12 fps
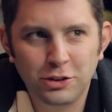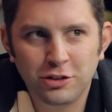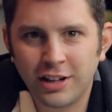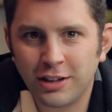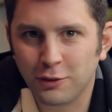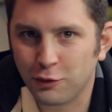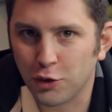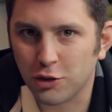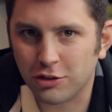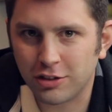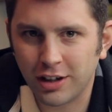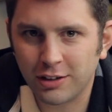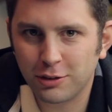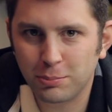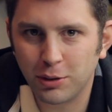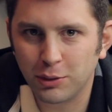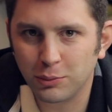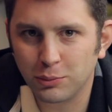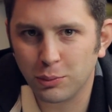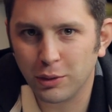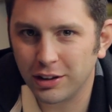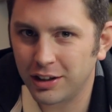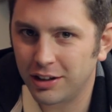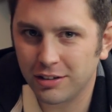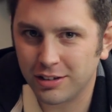understand the first six, but really